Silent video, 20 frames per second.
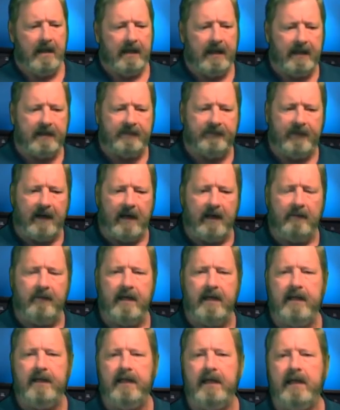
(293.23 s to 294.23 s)
Let's follow
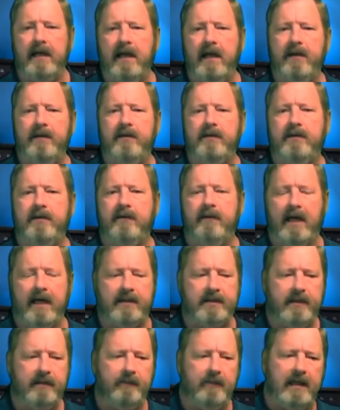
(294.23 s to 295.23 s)
it in the other
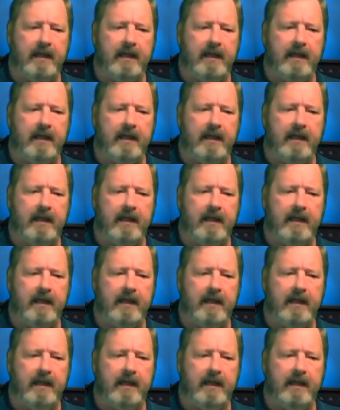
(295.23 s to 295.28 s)
direction.